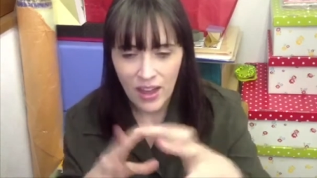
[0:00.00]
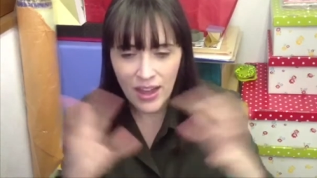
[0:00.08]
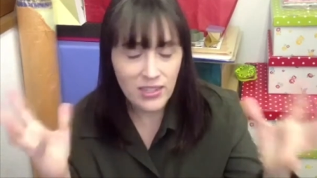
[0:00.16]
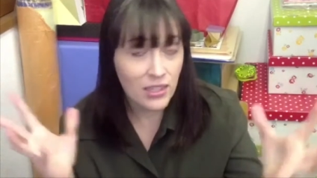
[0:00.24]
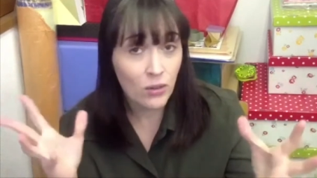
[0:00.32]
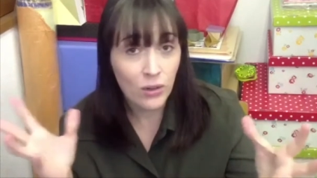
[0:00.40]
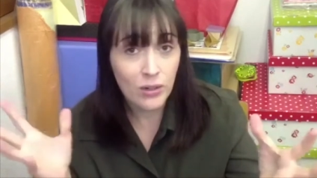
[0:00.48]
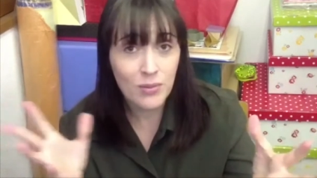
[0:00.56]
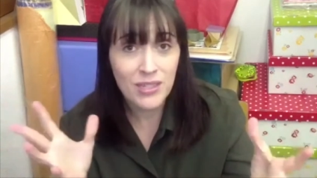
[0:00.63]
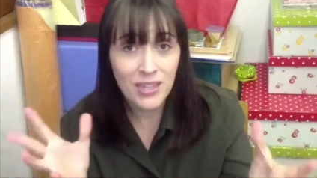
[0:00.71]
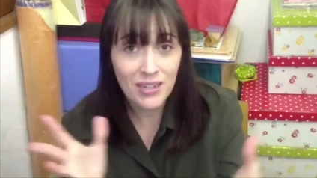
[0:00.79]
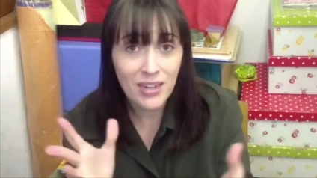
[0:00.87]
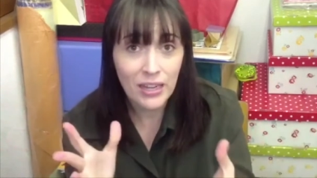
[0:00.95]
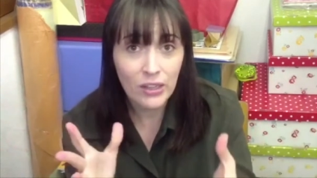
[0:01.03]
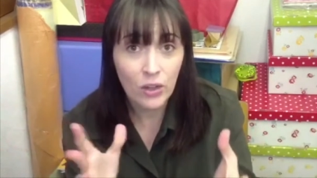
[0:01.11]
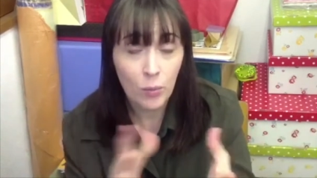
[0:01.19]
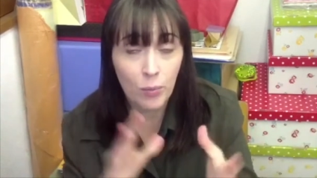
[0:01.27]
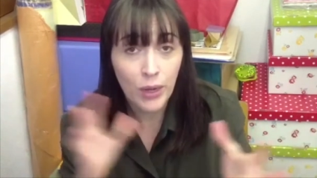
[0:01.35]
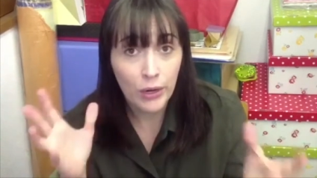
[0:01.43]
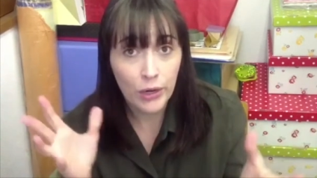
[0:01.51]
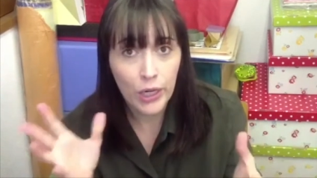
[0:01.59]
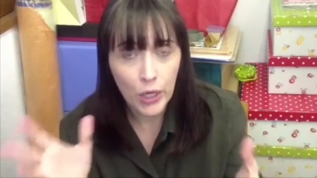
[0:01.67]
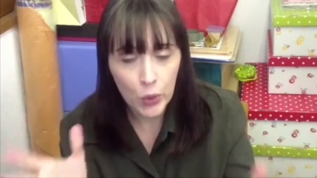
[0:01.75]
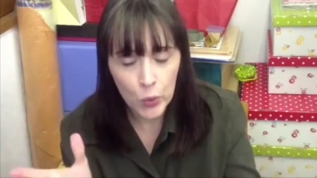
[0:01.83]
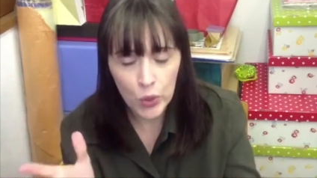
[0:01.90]
ice cream sundae look bigger
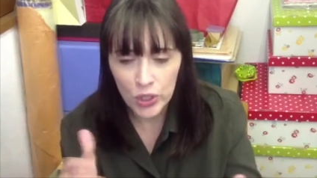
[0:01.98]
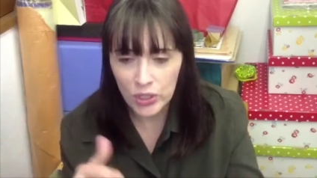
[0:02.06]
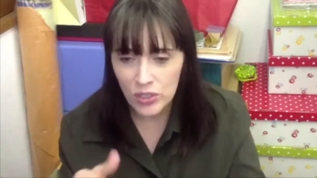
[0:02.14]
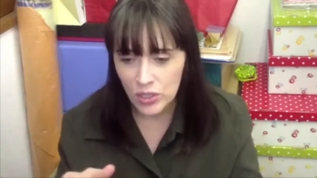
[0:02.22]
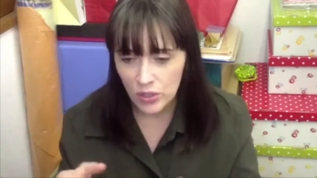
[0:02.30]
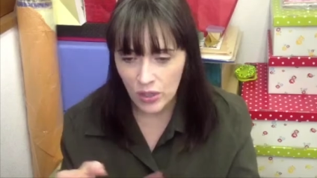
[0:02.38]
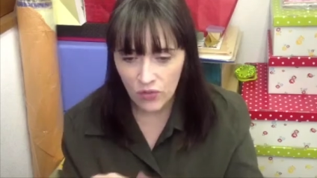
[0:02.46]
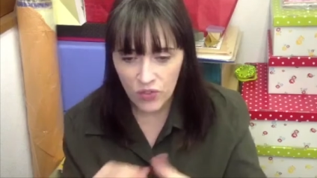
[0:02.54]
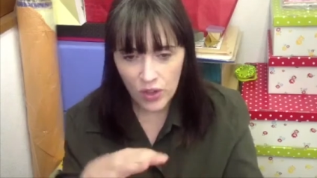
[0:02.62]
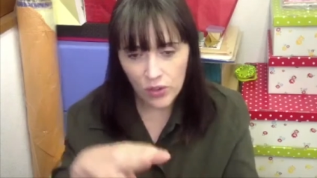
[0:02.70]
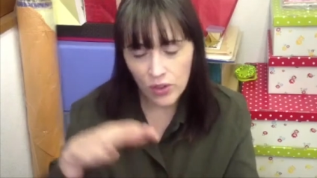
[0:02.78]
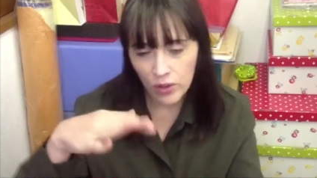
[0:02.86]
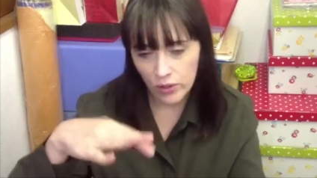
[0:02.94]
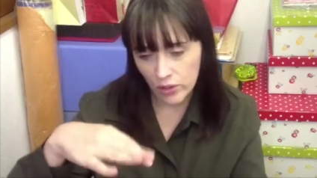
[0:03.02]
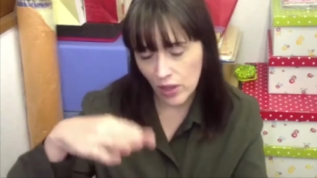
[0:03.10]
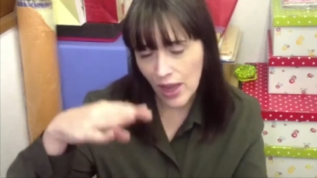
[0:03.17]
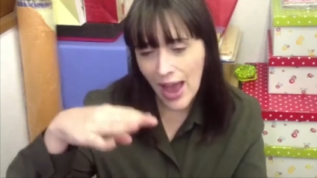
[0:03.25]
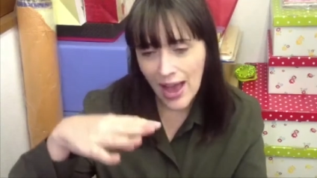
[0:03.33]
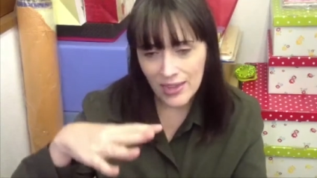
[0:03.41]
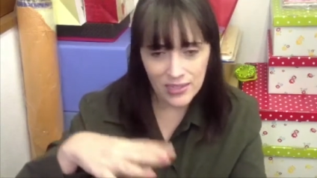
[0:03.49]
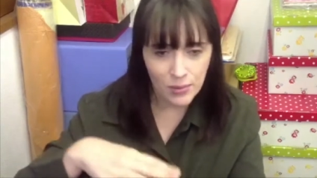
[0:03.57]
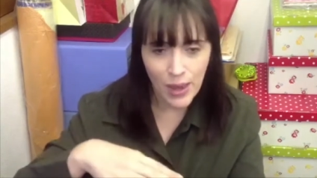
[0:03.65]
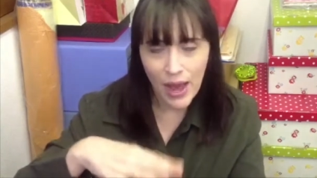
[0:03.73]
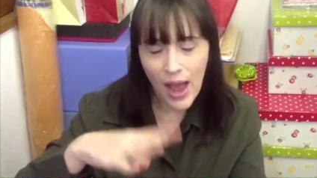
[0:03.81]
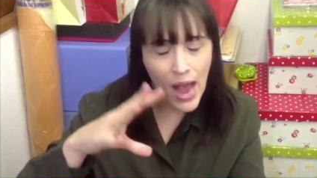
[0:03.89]
and cooler, so they fill the glass
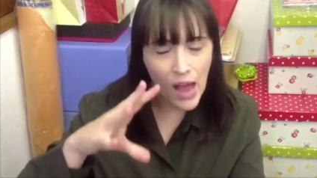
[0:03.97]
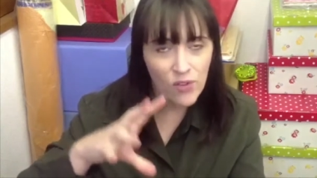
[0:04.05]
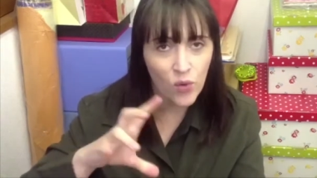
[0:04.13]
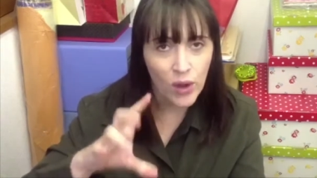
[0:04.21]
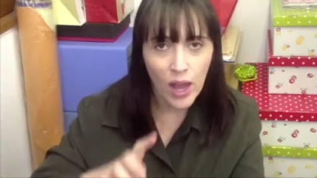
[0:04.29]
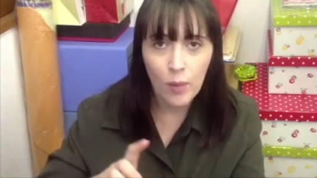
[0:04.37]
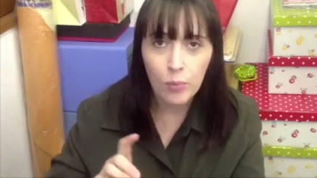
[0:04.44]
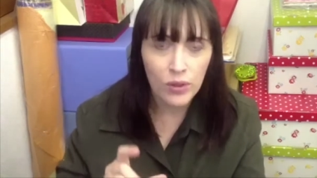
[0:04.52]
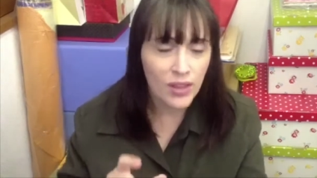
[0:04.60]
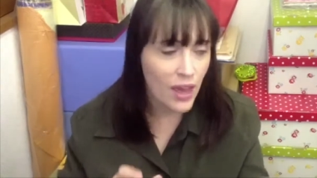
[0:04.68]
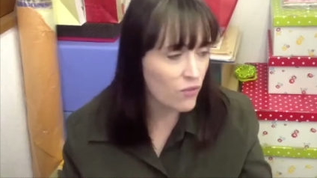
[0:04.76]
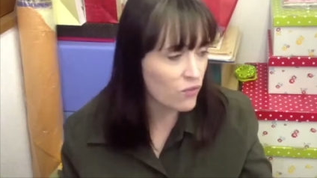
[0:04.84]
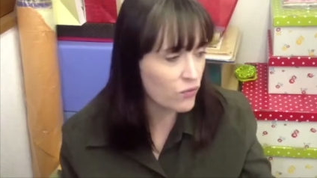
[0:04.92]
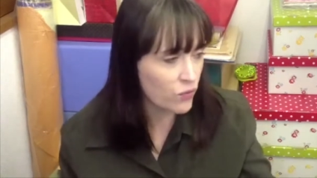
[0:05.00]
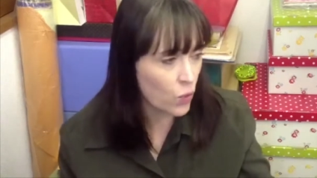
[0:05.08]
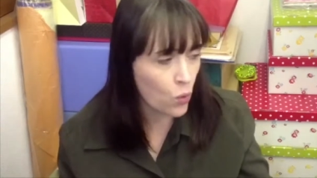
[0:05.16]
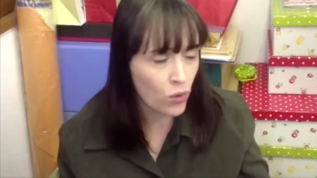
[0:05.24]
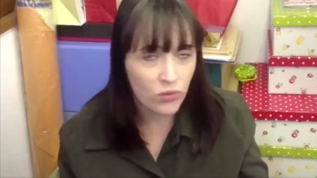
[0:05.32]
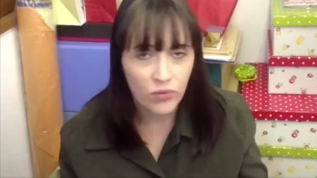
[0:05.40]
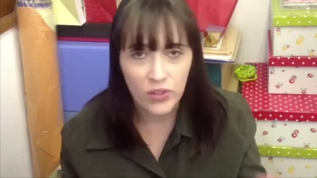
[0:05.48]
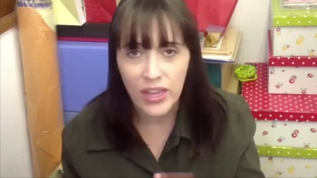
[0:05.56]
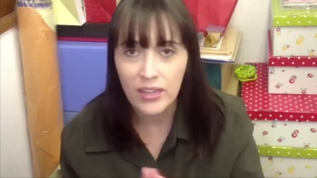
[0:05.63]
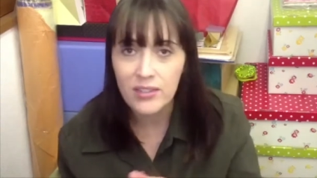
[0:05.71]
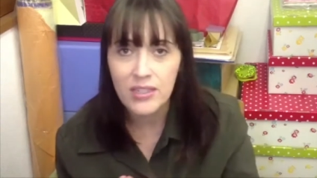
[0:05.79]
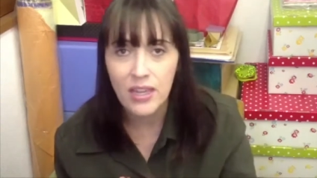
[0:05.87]
about halfway up with that
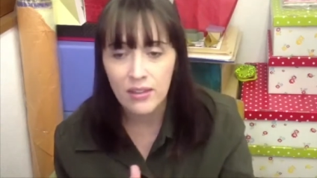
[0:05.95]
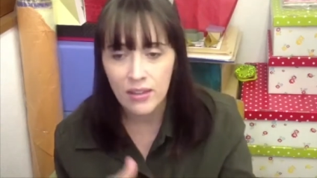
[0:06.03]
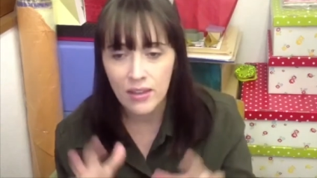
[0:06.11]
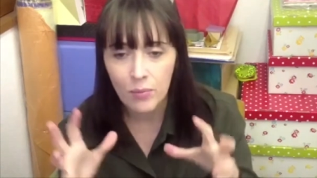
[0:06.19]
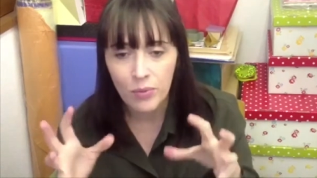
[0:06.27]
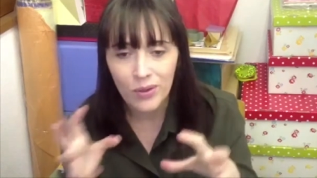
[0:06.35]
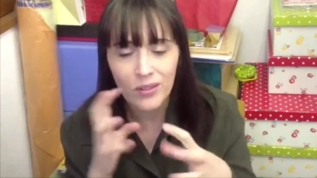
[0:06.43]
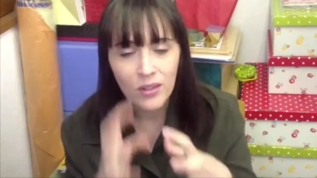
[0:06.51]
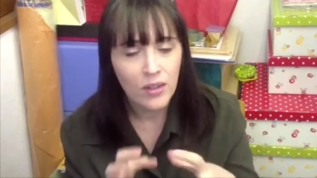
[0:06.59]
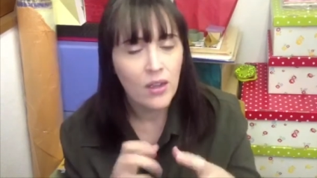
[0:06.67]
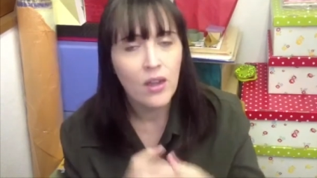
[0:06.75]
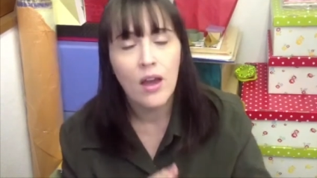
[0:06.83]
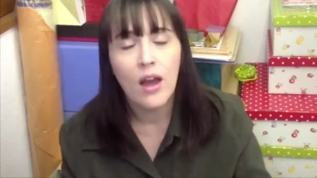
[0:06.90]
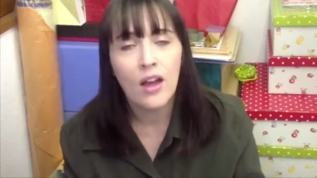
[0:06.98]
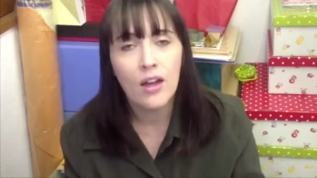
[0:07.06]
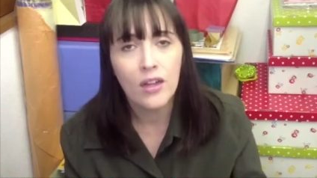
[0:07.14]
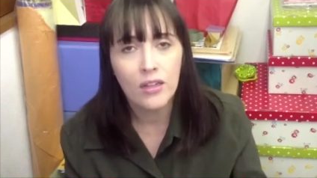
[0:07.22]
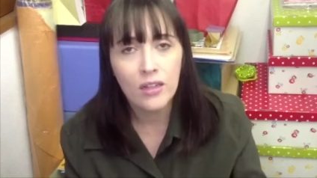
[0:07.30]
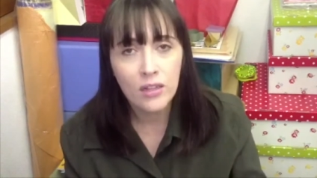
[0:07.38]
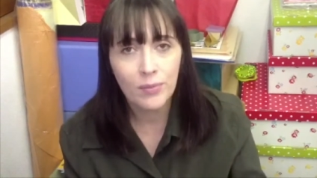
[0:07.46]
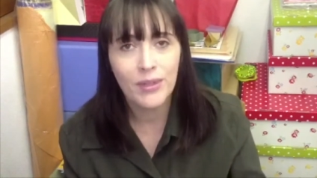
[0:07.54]
cornflakes, and then they put a little